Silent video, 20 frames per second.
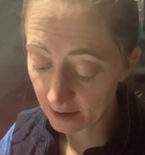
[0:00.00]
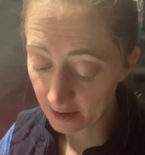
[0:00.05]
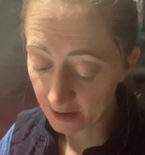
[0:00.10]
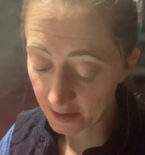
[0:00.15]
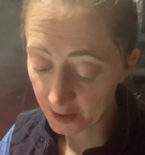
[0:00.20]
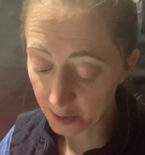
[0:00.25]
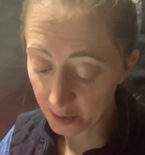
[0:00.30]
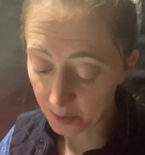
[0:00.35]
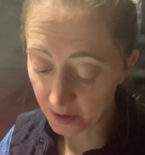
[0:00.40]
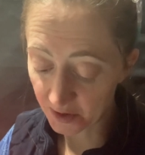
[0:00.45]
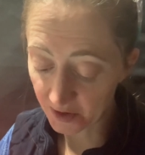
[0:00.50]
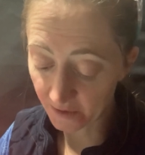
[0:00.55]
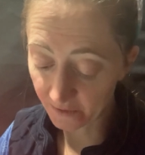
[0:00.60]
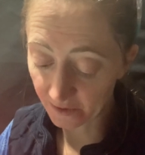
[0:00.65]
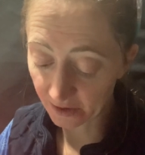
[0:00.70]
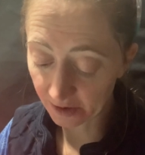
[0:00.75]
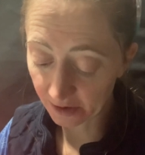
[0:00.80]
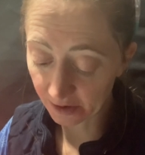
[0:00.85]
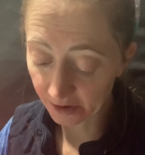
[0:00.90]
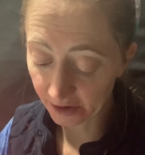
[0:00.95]

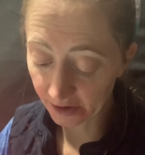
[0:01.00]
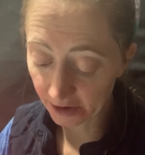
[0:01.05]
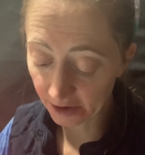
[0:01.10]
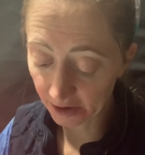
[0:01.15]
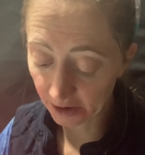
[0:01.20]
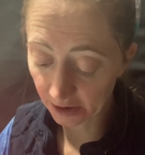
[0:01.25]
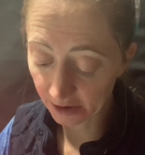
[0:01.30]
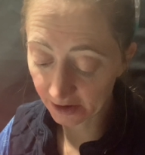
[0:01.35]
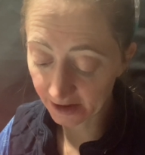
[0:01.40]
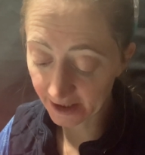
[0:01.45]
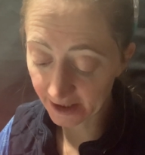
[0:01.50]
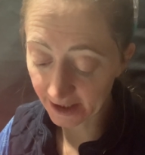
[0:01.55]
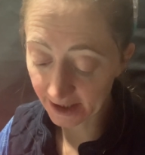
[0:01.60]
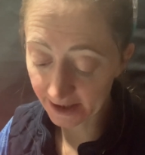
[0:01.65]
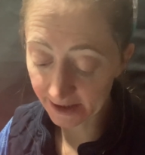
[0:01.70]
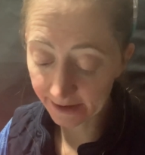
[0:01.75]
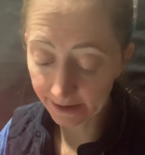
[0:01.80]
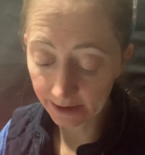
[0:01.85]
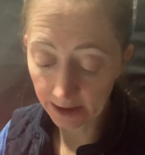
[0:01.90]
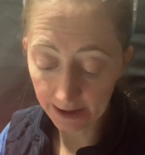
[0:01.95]
specifically
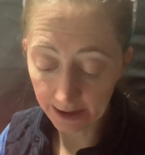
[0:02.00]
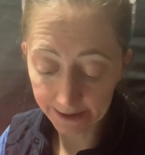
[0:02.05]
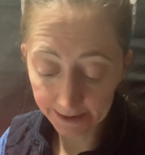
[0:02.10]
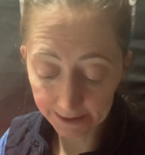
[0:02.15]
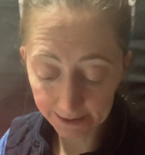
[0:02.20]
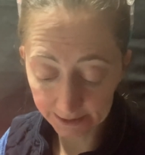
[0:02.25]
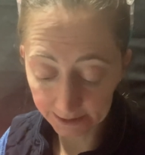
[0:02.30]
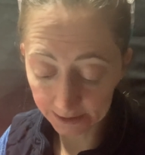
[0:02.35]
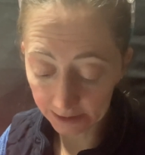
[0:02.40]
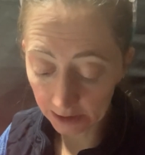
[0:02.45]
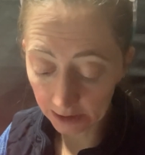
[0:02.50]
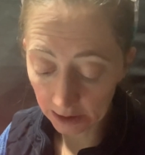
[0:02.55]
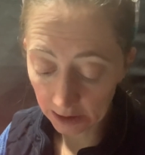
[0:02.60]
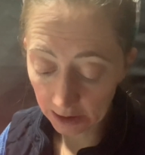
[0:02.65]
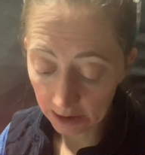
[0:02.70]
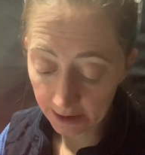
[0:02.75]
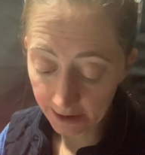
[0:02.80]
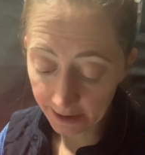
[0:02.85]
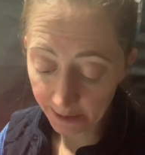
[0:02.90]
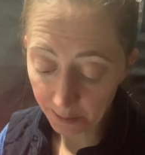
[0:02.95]
dandelion,
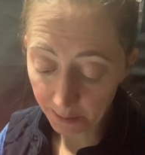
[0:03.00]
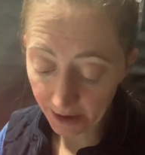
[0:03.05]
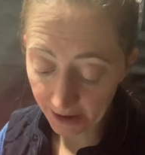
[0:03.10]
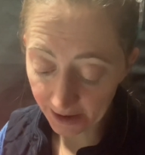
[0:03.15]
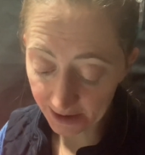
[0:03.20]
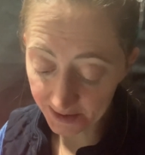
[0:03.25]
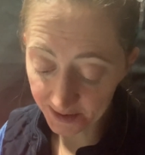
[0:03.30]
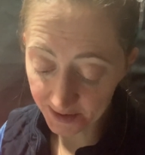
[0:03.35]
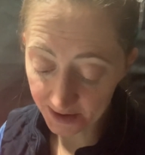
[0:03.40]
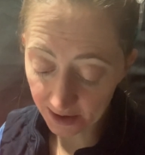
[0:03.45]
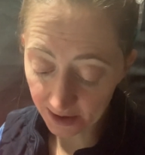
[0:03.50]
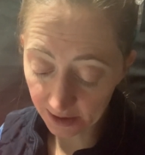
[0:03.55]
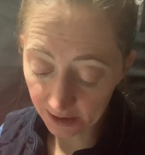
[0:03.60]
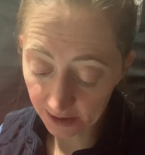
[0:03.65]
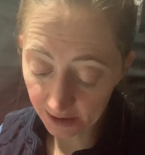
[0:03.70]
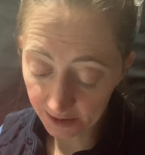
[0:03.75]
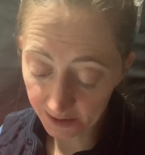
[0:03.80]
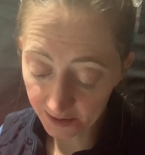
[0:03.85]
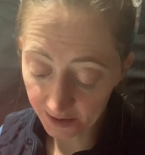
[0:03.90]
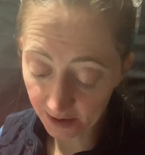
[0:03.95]

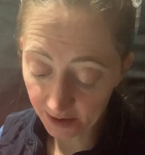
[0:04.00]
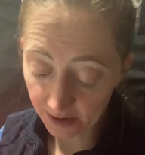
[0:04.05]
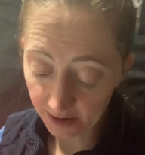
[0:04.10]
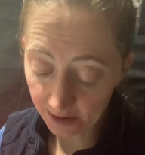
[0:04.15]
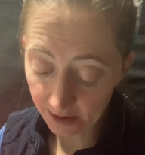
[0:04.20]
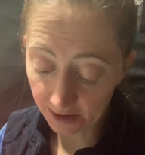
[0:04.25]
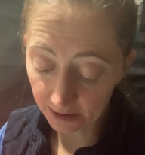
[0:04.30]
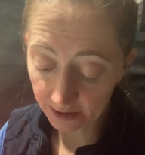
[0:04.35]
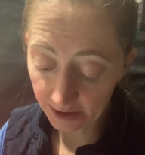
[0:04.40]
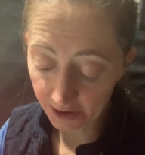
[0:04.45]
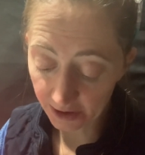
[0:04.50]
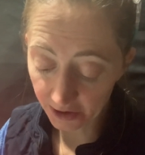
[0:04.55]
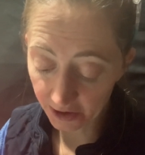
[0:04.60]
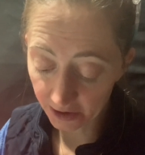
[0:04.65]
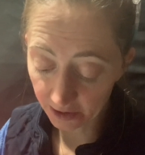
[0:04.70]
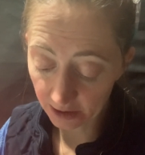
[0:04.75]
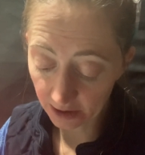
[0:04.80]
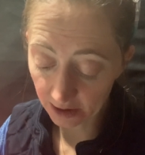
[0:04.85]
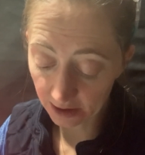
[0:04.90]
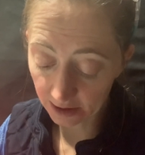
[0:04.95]
pansies,
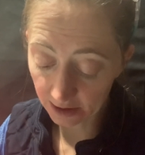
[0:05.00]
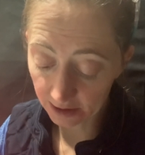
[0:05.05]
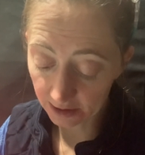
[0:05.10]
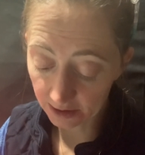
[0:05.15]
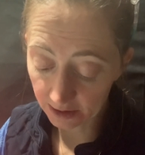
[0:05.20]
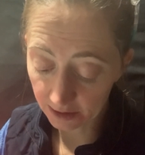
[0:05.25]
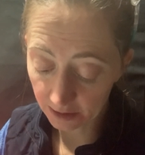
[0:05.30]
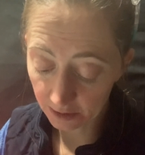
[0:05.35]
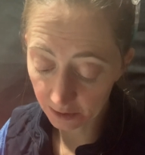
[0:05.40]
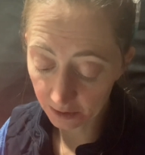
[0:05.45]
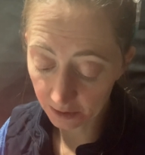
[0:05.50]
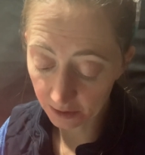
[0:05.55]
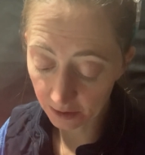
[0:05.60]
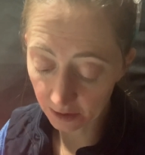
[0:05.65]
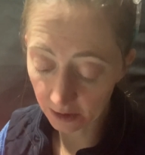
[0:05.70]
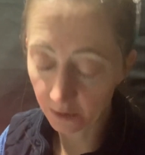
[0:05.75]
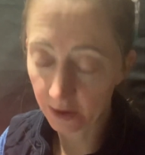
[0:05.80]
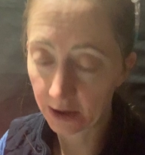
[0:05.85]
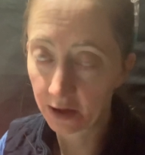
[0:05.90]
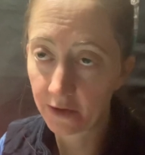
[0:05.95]
calendula.
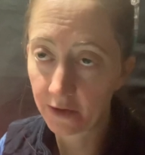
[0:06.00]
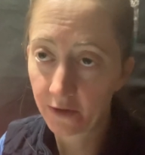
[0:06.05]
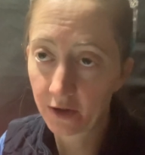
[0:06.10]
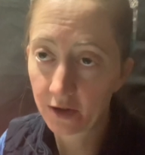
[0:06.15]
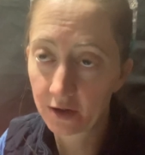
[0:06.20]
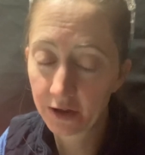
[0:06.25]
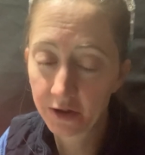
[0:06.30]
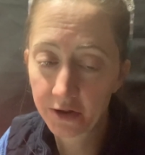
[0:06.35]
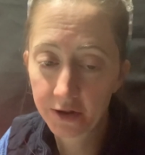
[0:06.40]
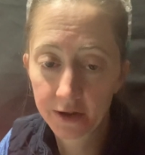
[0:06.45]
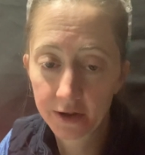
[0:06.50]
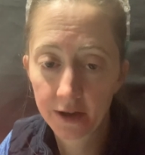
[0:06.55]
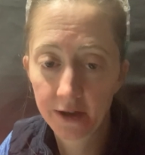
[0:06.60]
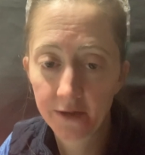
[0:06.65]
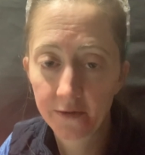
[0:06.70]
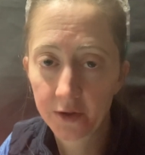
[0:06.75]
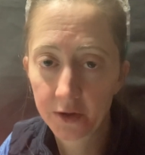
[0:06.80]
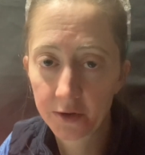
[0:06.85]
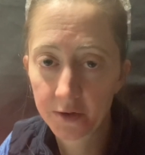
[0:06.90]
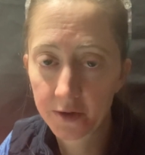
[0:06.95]
Oh, I love calendula, it
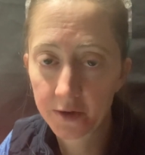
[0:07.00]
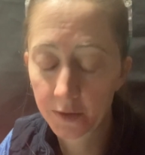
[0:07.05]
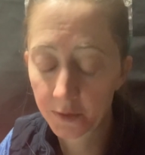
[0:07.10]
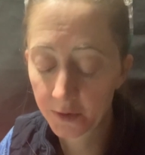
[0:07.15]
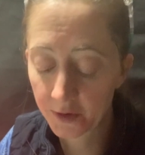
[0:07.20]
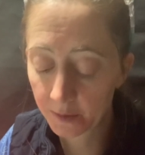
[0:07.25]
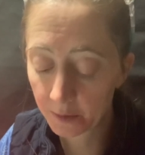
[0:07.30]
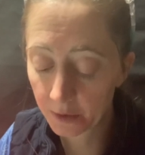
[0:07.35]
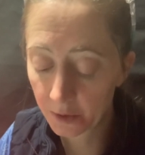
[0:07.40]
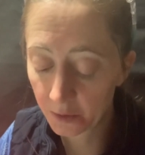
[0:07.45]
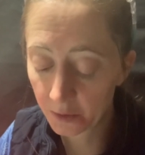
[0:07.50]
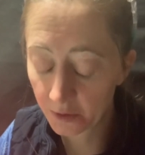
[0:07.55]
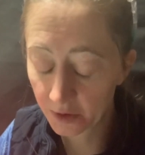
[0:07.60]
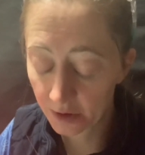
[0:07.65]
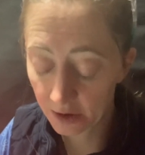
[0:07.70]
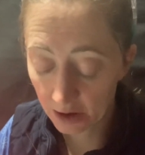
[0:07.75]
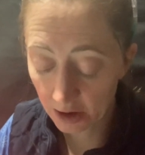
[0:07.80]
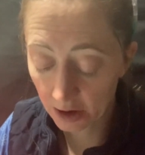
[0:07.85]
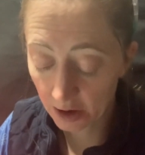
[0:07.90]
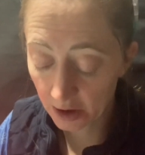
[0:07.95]
feels so smooth.
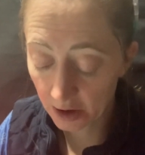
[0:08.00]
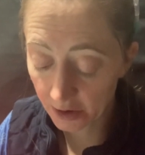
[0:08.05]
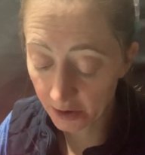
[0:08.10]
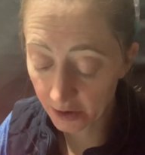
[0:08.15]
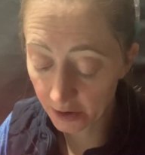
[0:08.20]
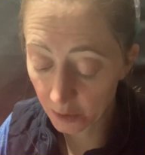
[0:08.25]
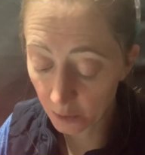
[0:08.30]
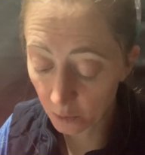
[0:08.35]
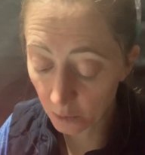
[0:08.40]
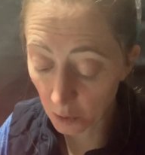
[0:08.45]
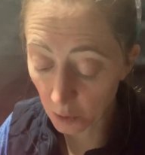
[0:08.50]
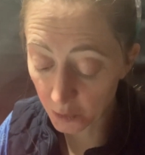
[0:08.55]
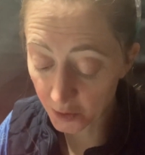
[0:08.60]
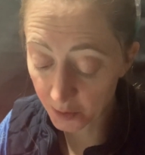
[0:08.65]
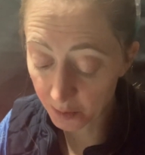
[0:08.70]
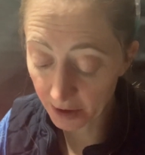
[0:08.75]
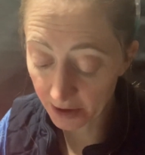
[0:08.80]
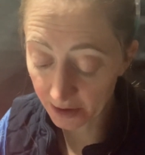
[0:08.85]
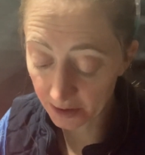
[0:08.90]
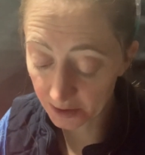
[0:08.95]
To rose
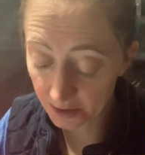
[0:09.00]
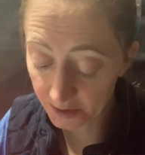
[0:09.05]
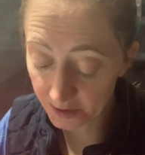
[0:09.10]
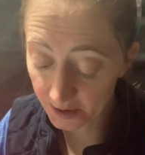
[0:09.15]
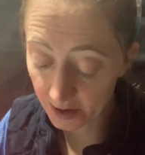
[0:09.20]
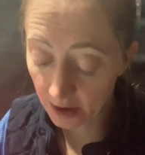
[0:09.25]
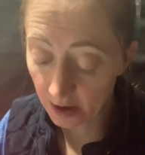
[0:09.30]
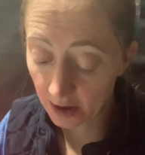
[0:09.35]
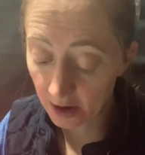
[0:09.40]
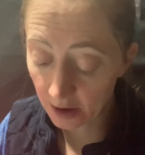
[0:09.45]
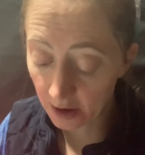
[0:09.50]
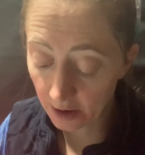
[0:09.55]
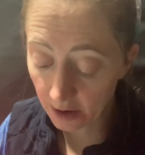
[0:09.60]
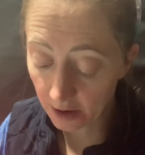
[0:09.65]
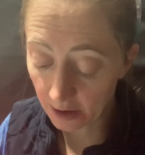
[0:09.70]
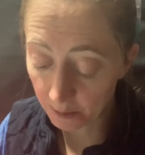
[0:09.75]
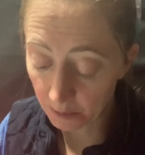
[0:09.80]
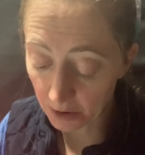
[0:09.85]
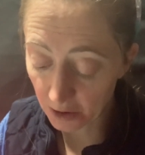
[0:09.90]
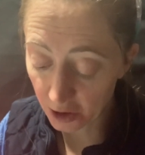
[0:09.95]
petals,
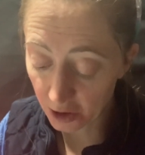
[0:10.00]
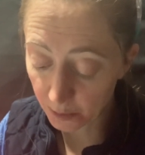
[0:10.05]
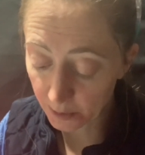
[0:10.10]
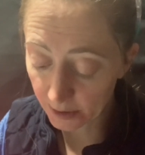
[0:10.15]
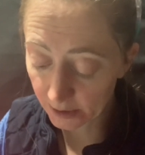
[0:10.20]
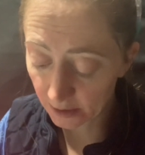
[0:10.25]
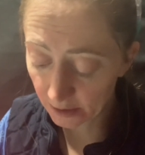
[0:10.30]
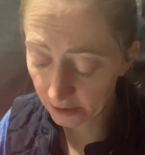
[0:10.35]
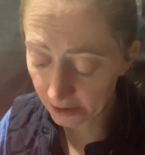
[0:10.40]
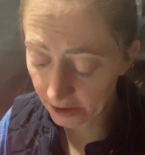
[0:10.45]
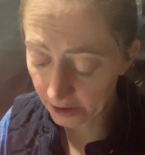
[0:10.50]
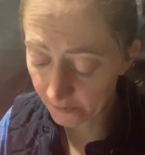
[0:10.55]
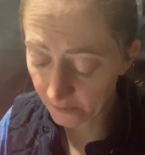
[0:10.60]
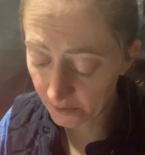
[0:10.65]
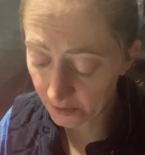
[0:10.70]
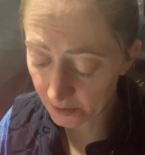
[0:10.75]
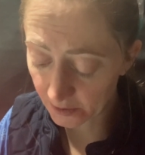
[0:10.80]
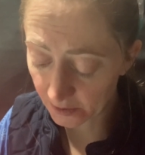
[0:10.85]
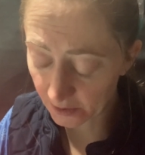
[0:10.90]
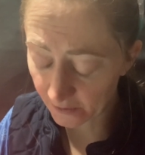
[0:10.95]
marshmallow
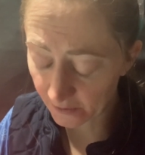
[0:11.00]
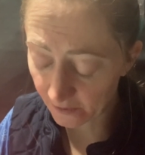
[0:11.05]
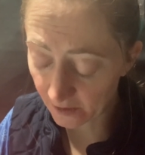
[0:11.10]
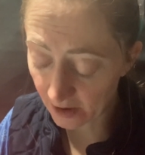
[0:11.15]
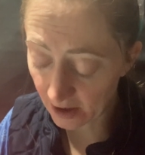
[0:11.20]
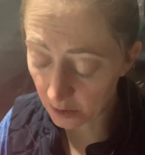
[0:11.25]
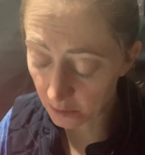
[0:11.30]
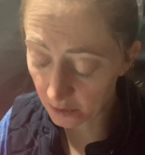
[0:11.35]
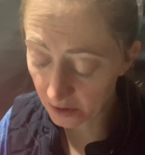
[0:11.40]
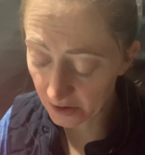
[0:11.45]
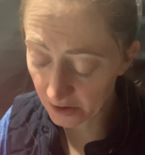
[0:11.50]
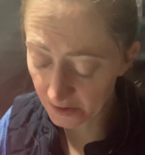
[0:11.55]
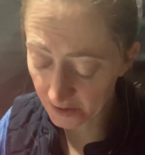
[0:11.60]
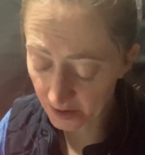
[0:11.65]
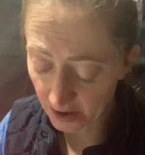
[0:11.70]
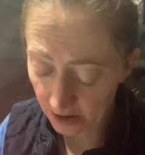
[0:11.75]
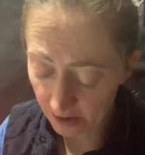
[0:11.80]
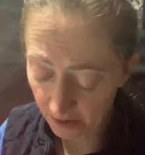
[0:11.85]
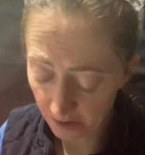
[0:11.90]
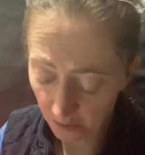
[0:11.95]
leaves, the flowers
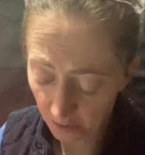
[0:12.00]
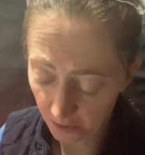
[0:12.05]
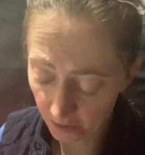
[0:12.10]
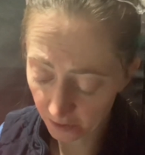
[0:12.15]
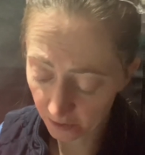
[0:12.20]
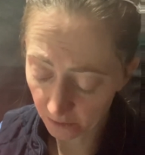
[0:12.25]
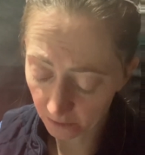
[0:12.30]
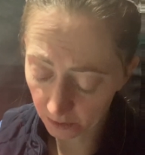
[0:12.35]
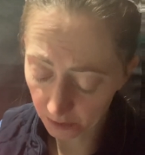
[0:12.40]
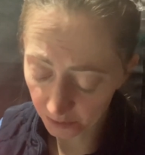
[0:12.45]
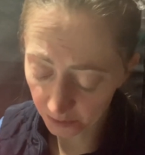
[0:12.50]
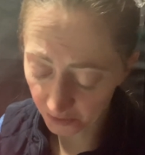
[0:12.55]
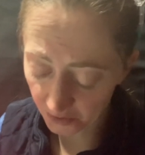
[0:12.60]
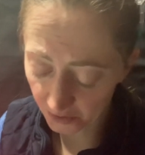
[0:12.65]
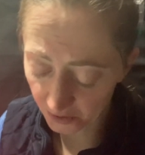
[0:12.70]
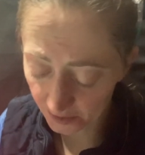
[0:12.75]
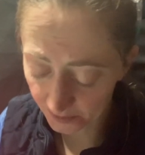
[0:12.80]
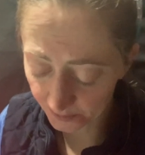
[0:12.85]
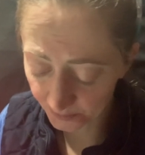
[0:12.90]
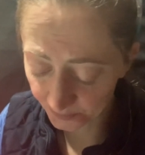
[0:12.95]
and or the roots.